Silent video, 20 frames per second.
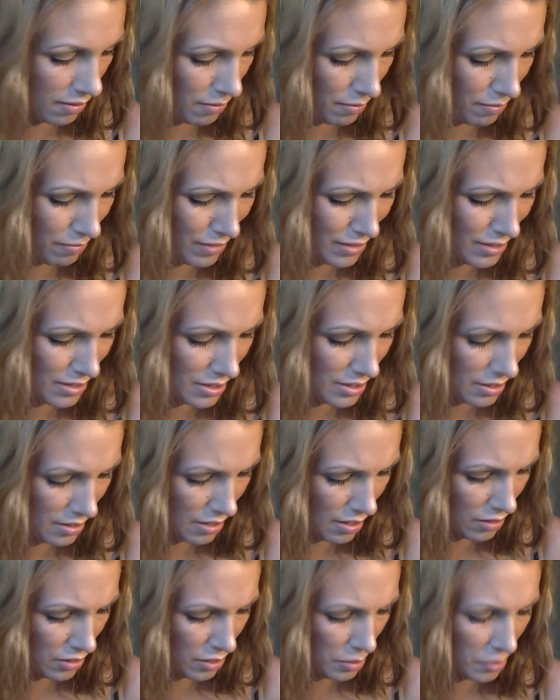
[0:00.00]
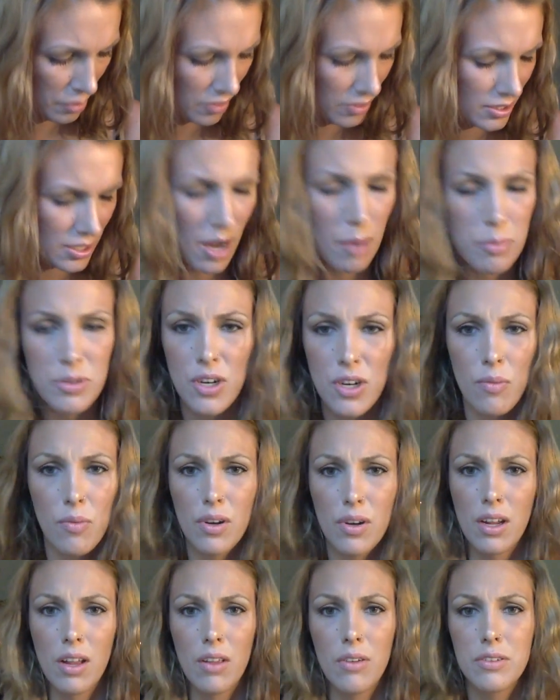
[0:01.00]
it's a limitless option of
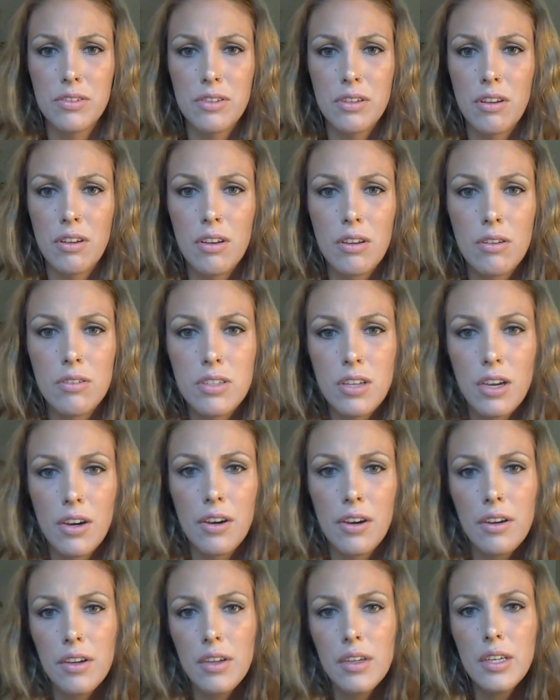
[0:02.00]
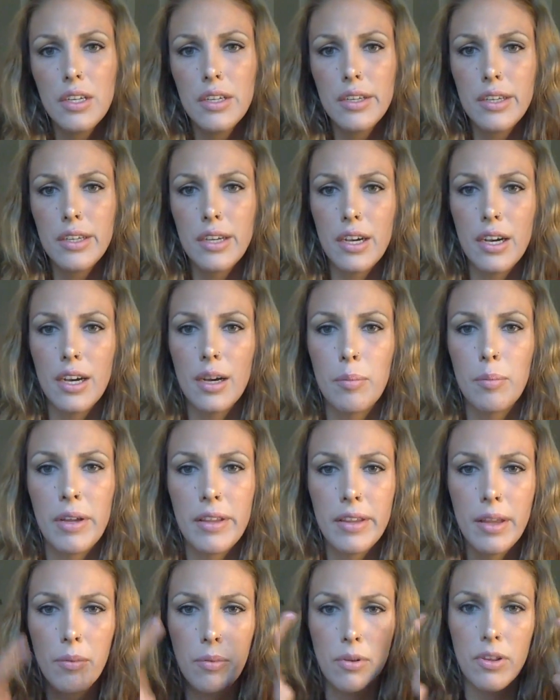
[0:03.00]
what colors you could use here, and
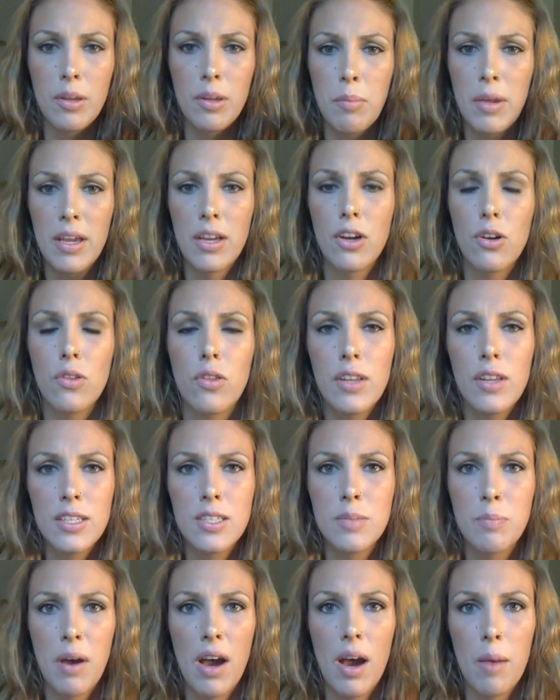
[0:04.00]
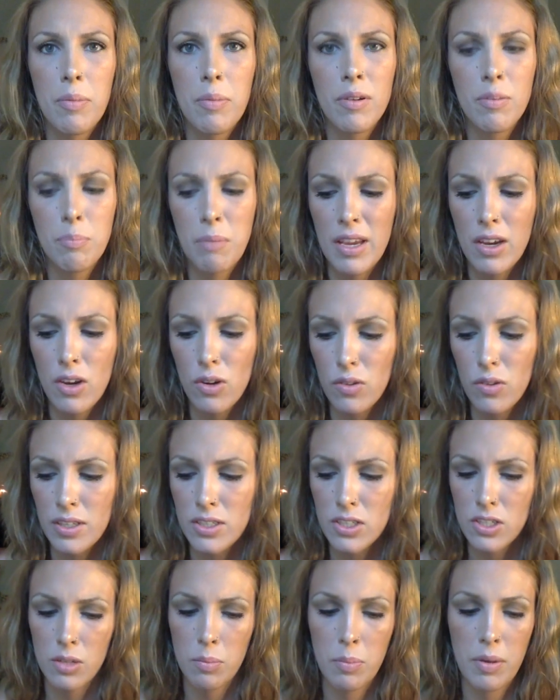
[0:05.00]
they really make your lids pop and make your
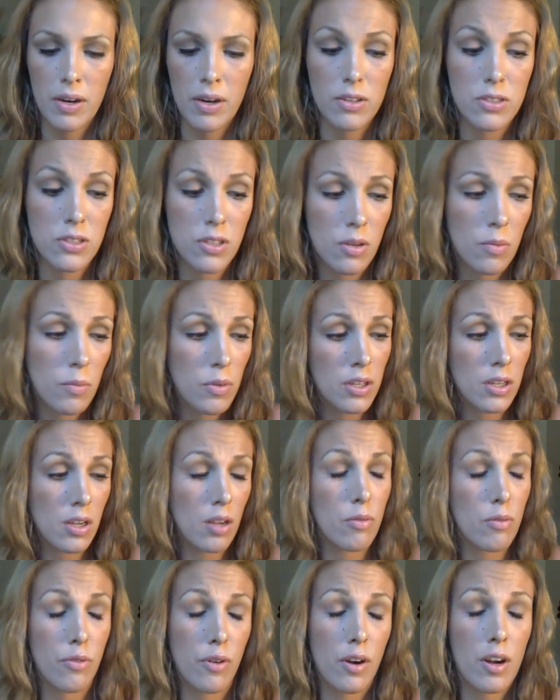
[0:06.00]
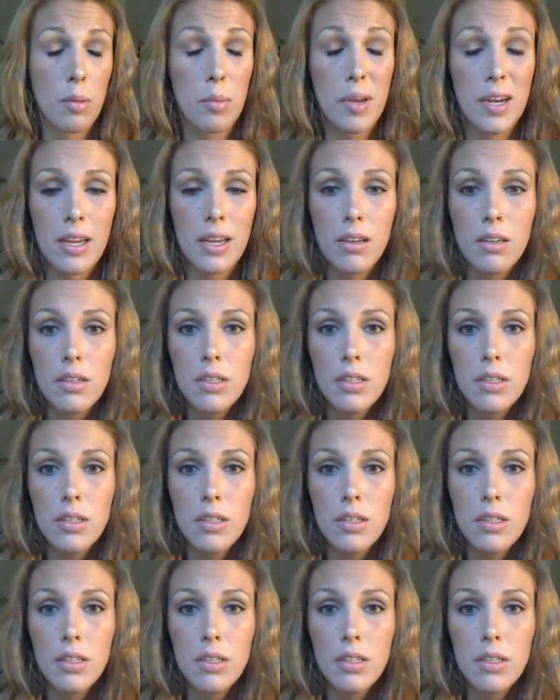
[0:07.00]
lids look bigger. So they're really good for anybody.